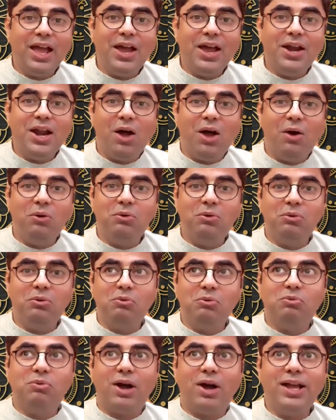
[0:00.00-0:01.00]
Now,
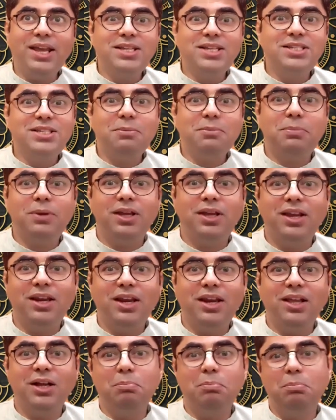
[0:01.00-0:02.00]
why is he
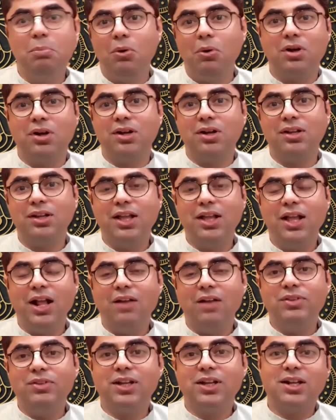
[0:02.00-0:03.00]
beginning a book
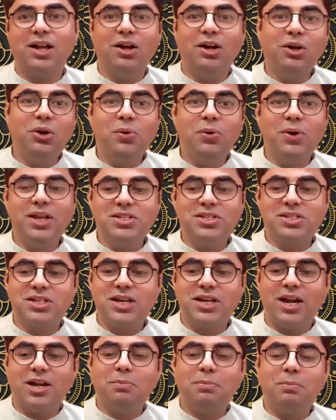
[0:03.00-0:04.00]
with a concluding
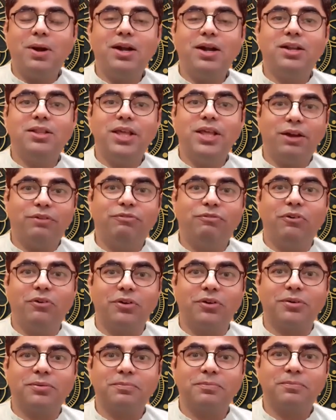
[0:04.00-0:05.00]
statement,
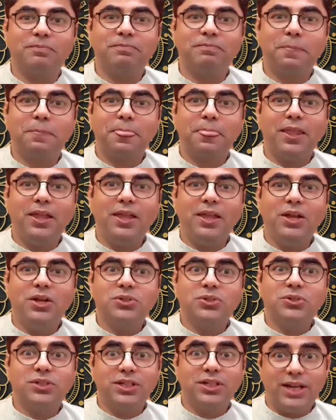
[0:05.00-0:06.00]
therefore?
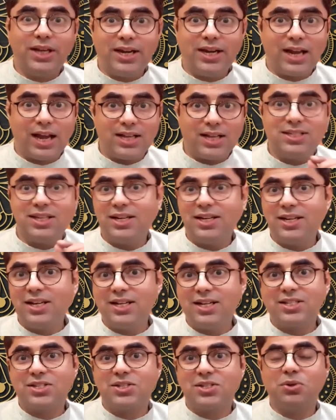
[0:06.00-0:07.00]
So the great
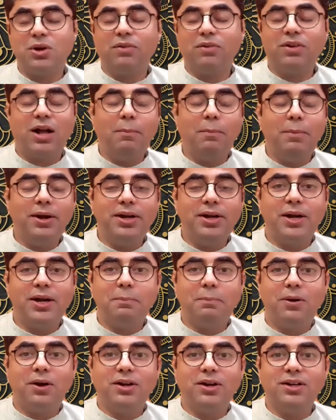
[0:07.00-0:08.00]
acharyas who have commented
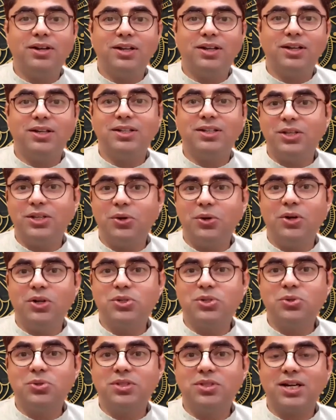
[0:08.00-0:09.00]
upon the Yoga
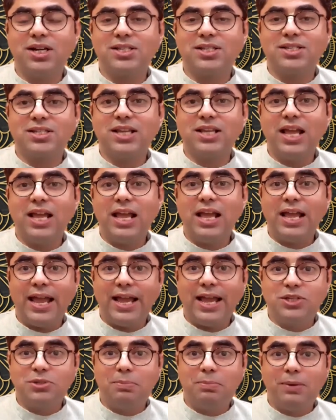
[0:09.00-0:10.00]
Sutras
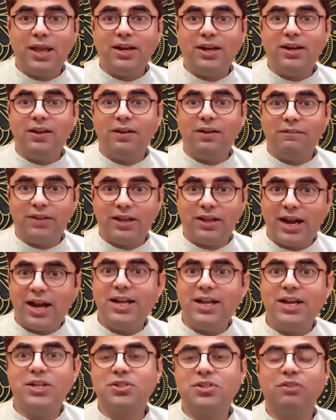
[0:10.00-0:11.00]
explain
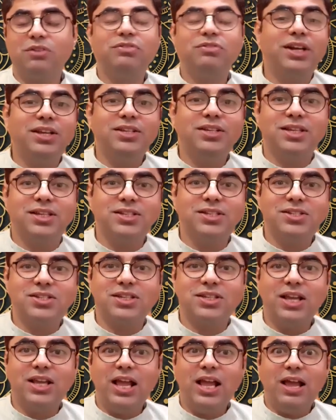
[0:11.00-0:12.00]
varieties of
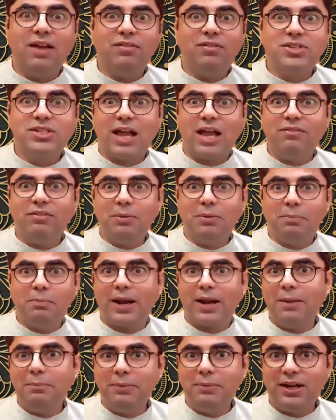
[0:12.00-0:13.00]
reasons, which I will
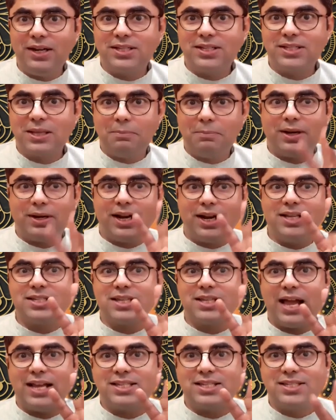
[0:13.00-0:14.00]
primarily summarize
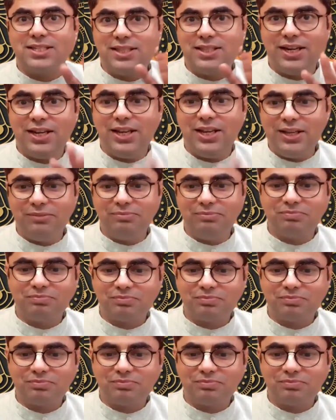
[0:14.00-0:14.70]
as three.